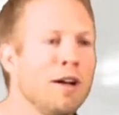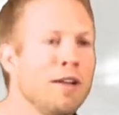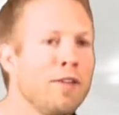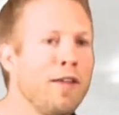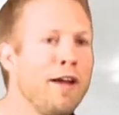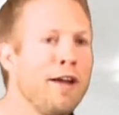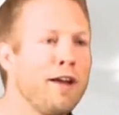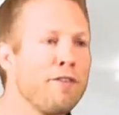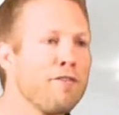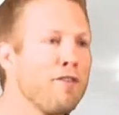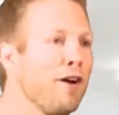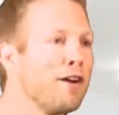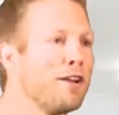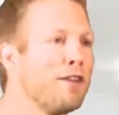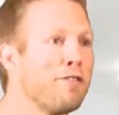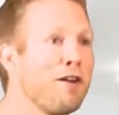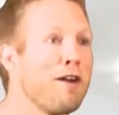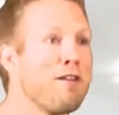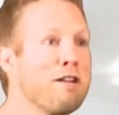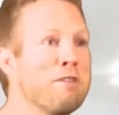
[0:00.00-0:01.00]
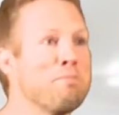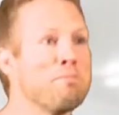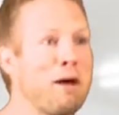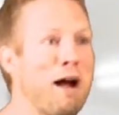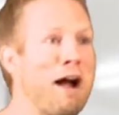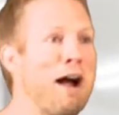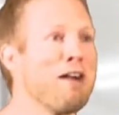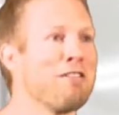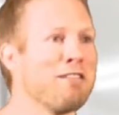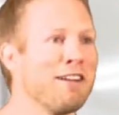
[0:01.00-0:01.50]
They find it very
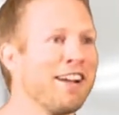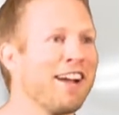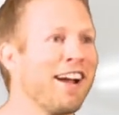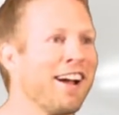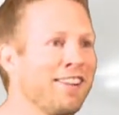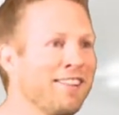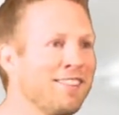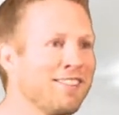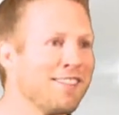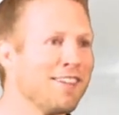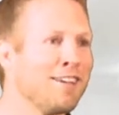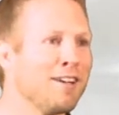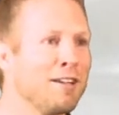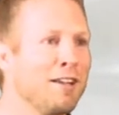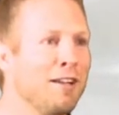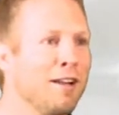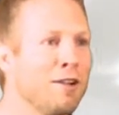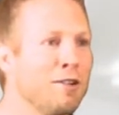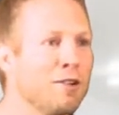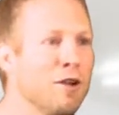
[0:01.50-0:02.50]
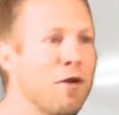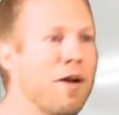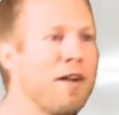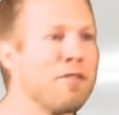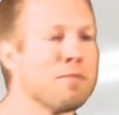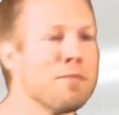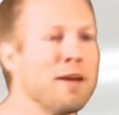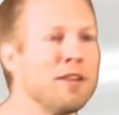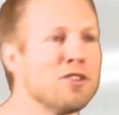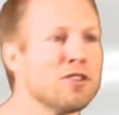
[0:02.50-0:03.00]
empowering, and you don't
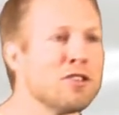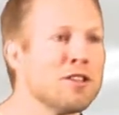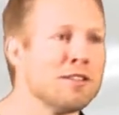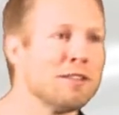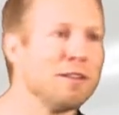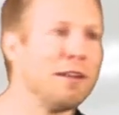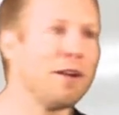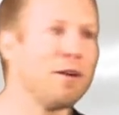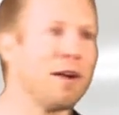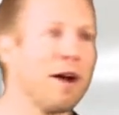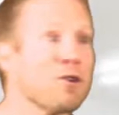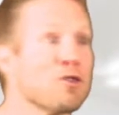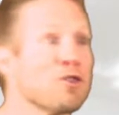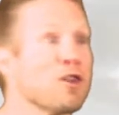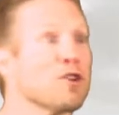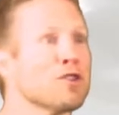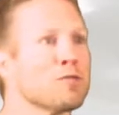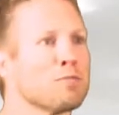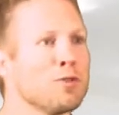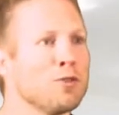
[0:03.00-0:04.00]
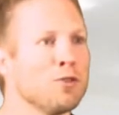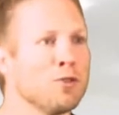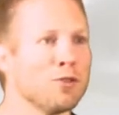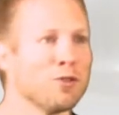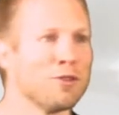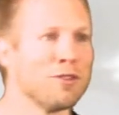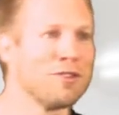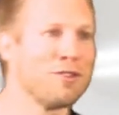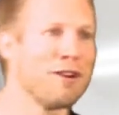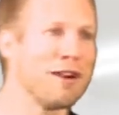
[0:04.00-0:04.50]
ever mention how's your husband
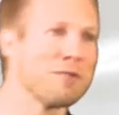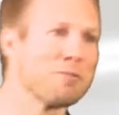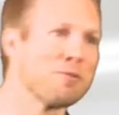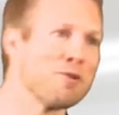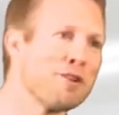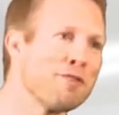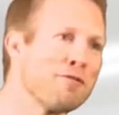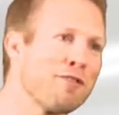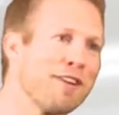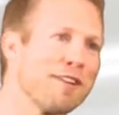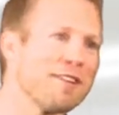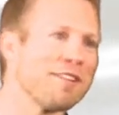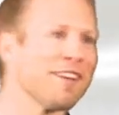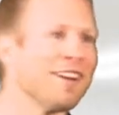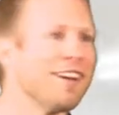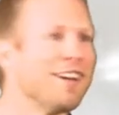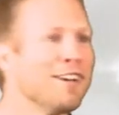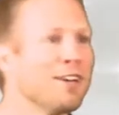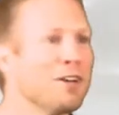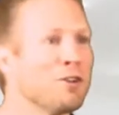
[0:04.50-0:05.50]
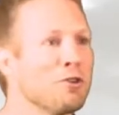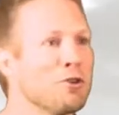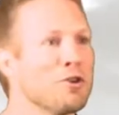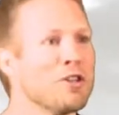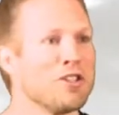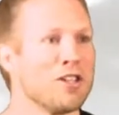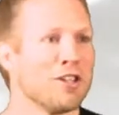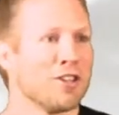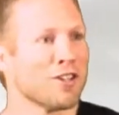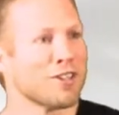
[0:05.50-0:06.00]
or is your ex-boyfriend
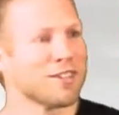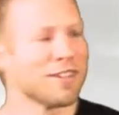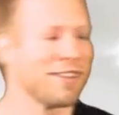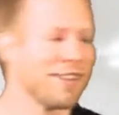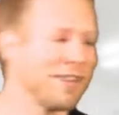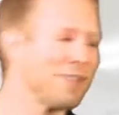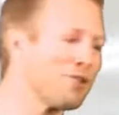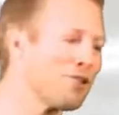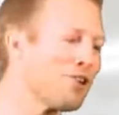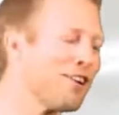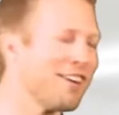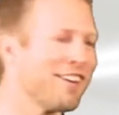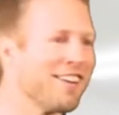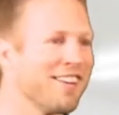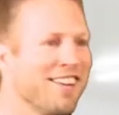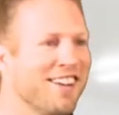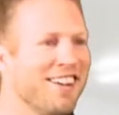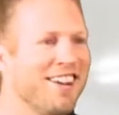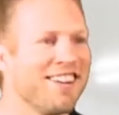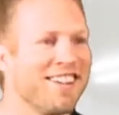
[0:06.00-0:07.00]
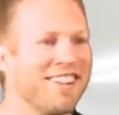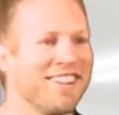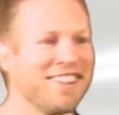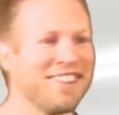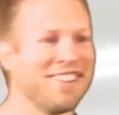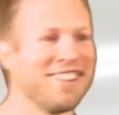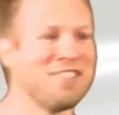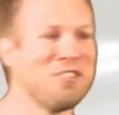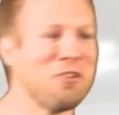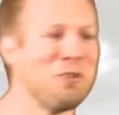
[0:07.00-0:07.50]
annoyed you, because then they try and
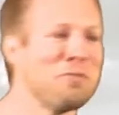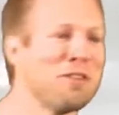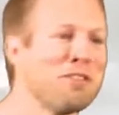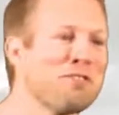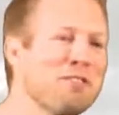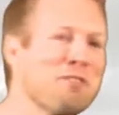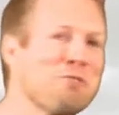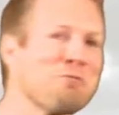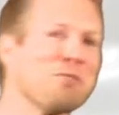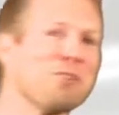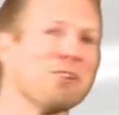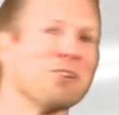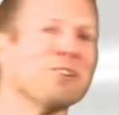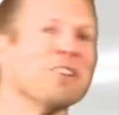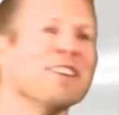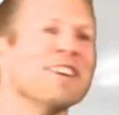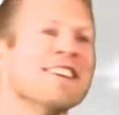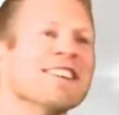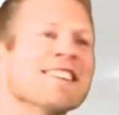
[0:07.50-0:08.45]
knock me through a wall.